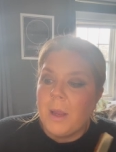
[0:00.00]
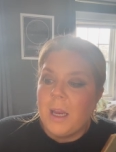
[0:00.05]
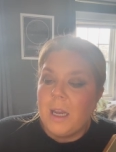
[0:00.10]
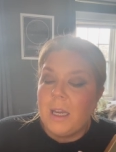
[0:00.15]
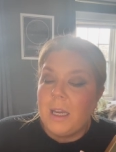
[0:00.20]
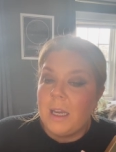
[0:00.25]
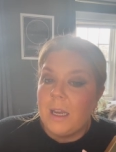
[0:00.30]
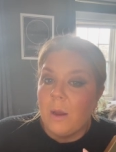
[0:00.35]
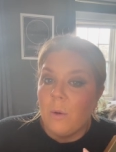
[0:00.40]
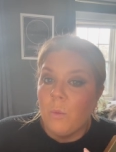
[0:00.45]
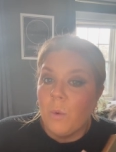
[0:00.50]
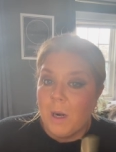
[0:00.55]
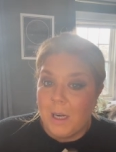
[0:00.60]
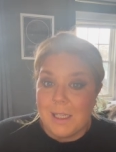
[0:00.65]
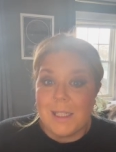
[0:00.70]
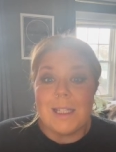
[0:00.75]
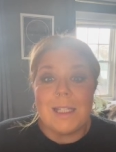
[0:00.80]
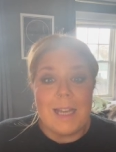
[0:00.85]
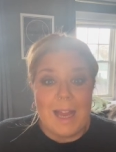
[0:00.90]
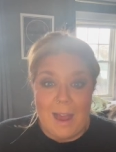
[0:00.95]
in what
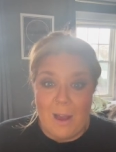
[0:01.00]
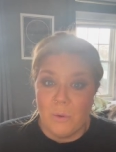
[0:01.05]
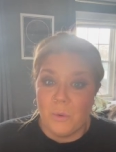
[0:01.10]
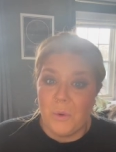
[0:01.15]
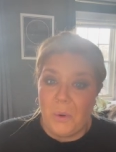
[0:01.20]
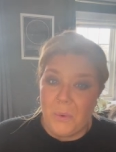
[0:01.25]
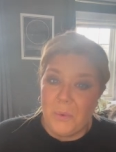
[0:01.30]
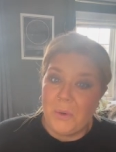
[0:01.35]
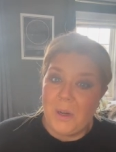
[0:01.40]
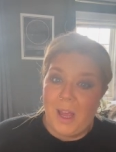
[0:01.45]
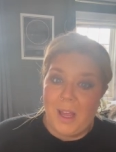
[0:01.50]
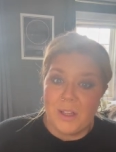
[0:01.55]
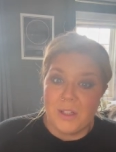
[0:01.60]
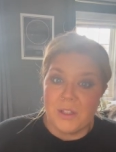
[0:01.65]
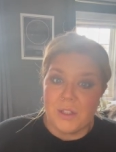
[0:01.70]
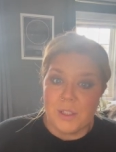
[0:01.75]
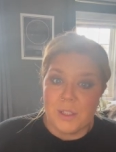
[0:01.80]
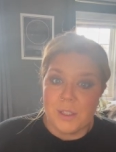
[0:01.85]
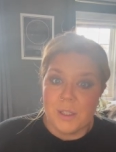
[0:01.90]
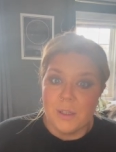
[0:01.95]
is now known
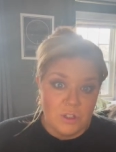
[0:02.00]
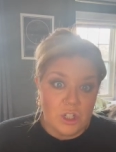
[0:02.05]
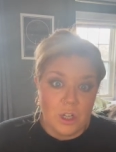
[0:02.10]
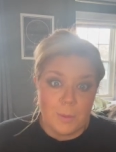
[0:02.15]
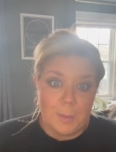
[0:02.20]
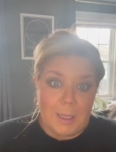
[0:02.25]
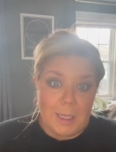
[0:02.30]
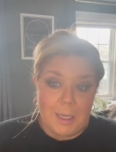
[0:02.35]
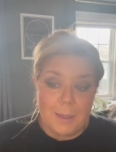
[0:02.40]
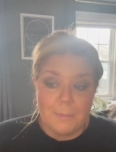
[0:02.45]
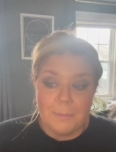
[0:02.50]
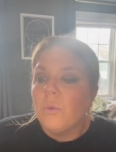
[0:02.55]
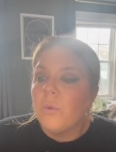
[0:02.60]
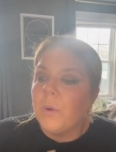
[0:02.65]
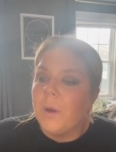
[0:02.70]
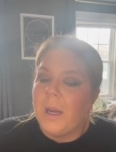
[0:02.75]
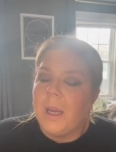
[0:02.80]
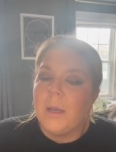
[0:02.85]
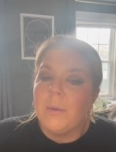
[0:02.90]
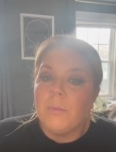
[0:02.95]
as Germany.
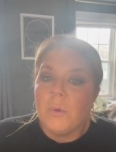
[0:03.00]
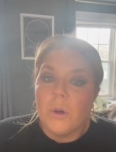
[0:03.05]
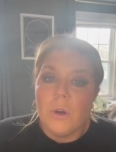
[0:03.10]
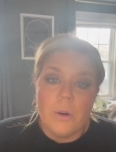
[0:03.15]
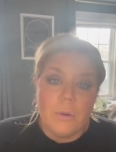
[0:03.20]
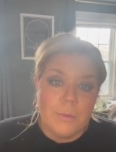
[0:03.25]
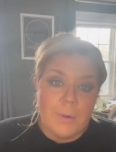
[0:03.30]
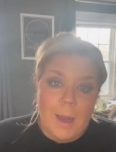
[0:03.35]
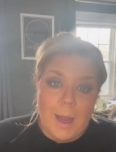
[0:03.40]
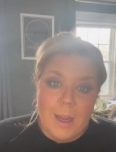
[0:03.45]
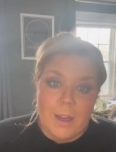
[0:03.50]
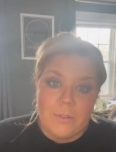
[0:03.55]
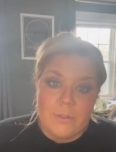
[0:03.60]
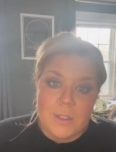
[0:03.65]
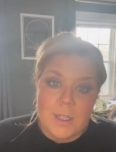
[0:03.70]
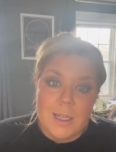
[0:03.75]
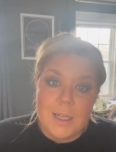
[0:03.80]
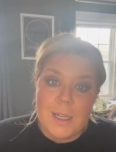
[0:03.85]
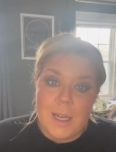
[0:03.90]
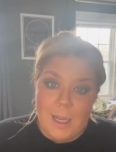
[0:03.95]
Cranmer arrived
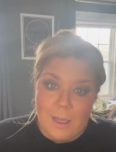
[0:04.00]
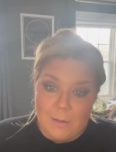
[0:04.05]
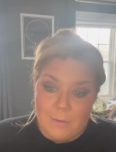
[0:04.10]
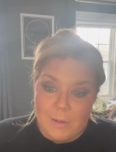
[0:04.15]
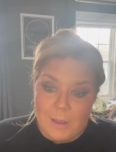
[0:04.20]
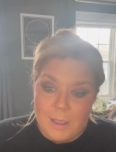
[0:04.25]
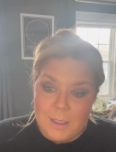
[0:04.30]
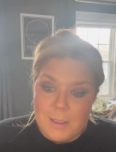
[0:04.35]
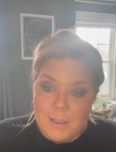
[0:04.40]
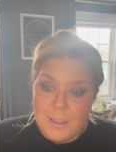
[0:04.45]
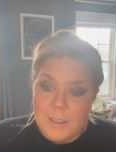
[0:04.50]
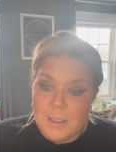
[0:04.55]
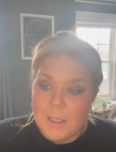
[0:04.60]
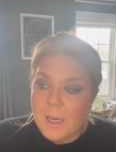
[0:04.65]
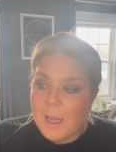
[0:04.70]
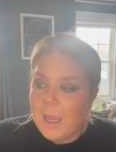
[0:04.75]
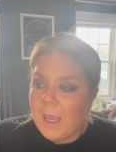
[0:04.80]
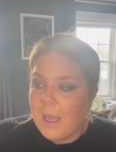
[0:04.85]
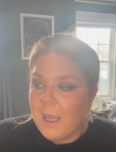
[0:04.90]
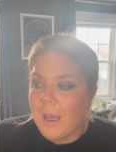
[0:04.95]
in England
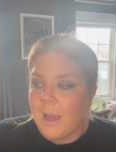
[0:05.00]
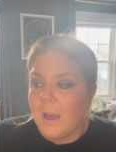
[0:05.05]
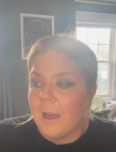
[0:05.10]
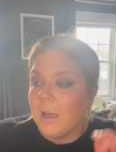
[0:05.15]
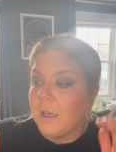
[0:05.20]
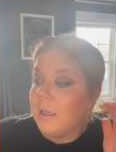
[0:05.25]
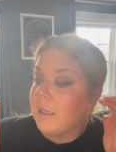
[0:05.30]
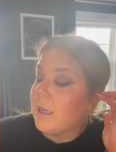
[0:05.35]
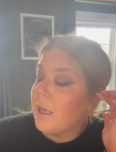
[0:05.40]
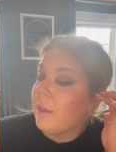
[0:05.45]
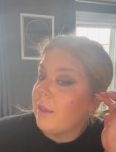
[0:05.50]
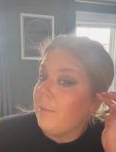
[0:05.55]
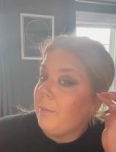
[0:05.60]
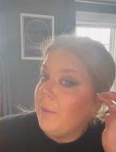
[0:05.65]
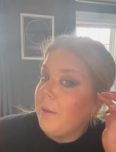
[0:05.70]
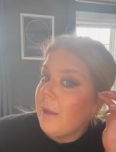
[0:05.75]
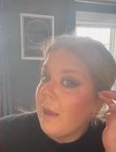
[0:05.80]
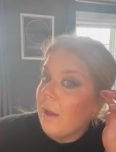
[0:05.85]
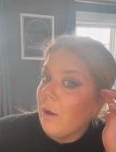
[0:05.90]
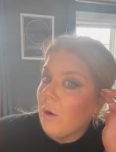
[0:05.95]
and at the
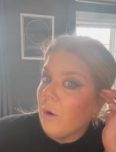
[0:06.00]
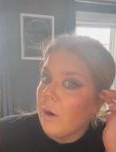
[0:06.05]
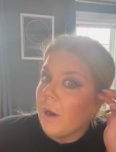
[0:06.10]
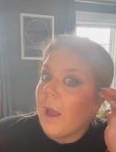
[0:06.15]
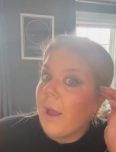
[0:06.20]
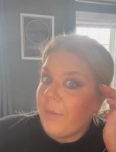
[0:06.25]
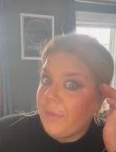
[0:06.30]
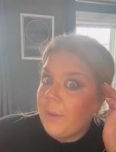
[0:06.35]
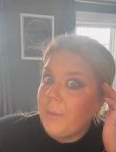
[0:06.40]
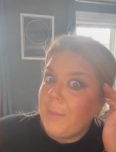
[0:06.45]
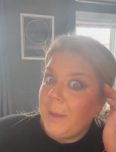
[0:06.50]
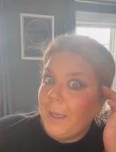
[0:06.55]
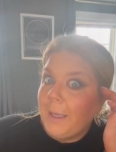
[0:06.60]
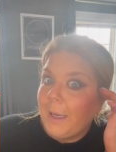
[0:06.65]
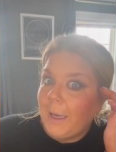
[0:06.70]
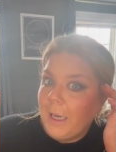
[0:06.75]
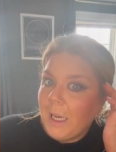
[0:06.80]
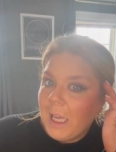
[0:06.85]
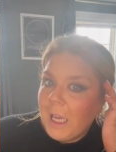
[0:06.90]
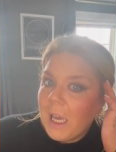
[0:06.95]
or at the
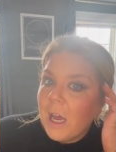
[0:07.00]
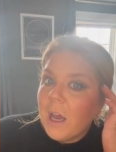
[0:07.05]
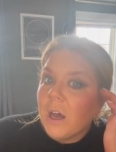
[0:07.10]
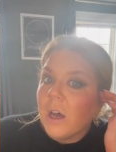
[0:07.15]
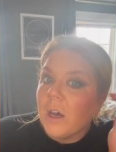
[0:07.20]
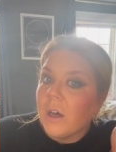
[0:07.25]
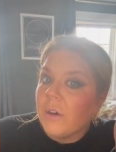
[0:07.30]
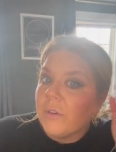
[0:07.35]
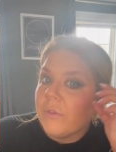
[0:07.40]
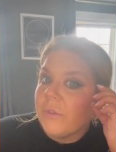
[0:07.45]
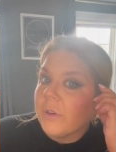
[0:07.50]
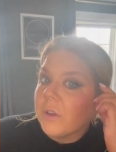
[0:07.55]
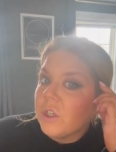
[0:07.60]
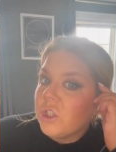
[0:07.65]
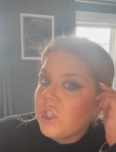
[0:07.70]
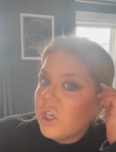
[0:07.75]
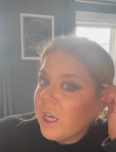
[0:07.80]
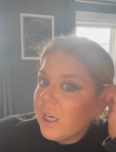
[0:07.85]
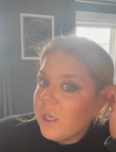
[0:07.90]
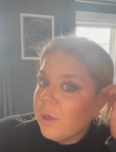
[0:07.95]
beginning of
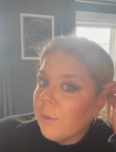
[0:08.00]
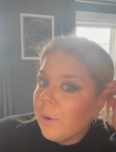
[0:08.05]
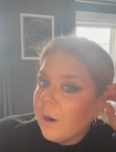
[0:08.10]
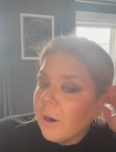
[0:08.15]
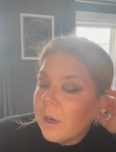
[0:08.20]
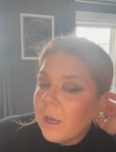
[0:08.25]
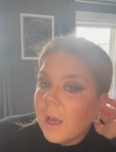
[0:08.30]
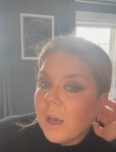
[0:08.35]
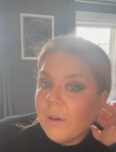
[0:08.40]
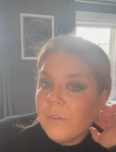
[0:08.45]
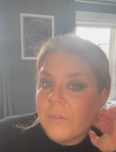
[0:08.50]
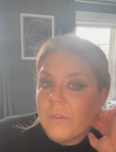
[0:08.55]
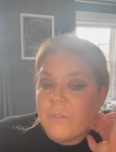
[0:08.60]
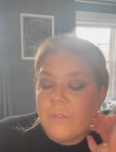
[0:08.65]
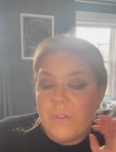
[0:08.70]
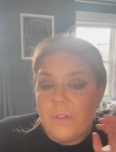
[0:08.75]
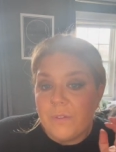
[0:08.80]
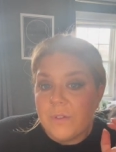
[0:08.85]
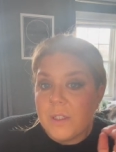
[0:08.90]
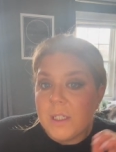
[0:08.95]
January of
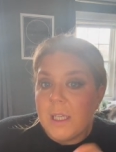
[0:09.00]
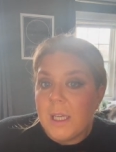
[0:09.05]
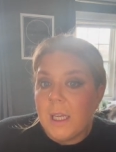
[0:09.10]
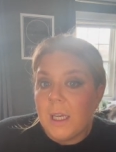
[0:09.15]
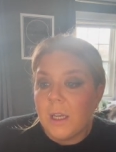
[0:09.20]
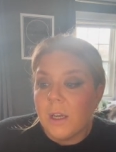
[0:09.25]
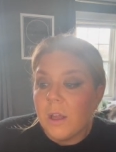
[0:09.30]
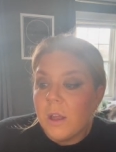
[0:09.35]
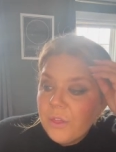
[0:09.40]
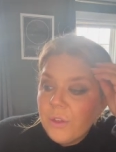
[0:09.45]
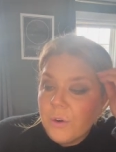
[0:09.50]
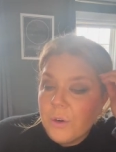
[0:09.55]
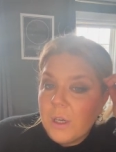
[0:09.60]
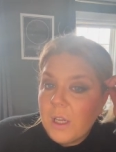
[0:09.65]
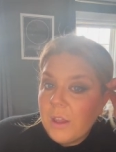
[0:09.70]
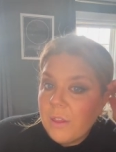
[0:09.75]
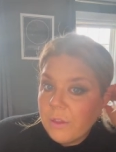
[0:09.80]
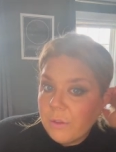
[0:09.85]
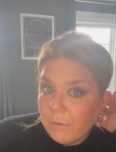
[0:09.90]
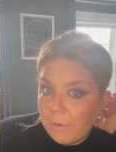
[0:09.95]

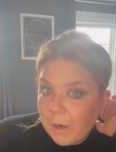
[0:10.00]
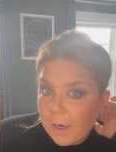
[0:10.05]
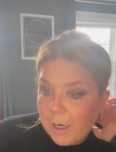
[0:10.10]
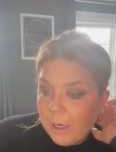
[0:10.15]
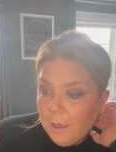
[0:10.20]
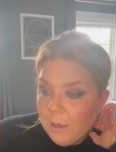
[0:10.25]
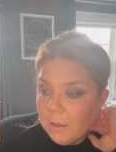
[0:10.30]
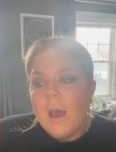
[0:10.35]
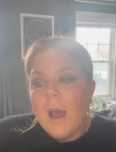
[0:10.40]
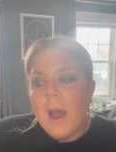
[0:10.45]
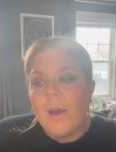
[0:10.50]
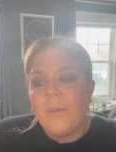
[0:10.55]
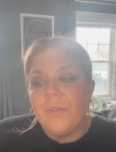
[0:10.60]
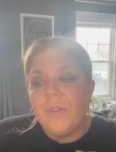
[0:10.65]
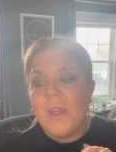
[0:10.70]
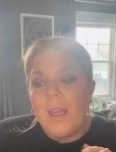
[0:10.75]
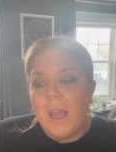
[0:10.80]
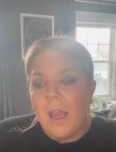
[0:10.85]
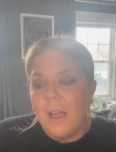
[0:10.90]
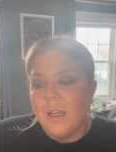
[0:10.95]
1533. At
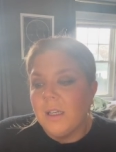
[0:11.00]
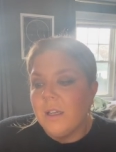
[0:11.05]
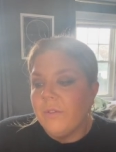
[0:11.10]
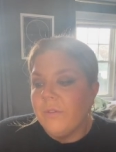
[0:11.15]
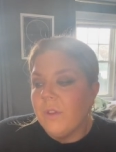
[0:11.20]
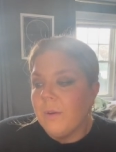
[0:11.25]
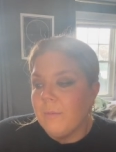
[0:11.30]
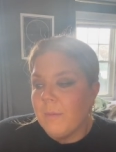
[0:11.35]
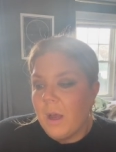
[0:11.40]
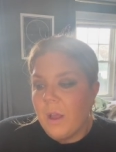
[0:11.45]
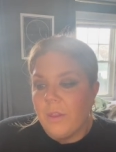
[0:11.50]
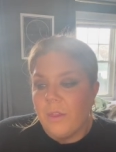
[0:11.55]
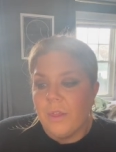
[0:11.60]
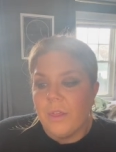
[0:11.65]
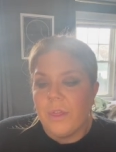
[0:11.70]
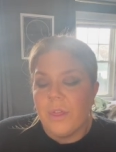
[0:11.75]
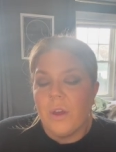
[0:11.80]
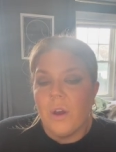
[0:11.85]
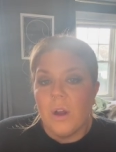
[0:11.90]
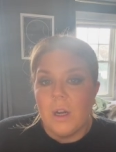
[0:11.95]
the end of the
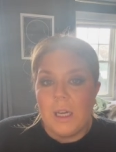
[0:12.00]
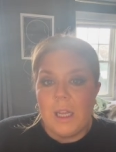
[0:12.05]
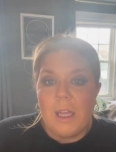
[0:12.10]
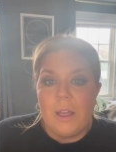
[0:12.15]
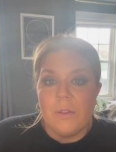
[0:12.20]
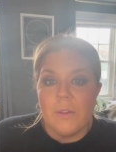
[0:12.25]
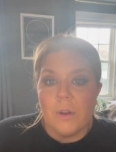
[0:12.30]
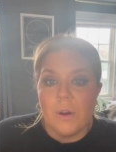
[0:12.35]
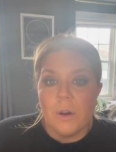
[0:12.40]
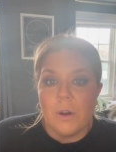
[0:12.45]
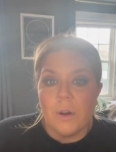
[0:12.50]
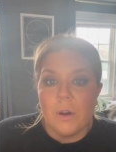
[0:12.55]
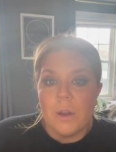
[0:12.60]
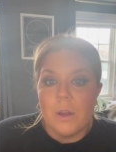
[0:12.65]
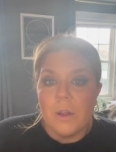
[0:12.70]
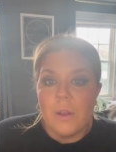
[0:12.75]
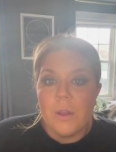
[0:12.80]
month on either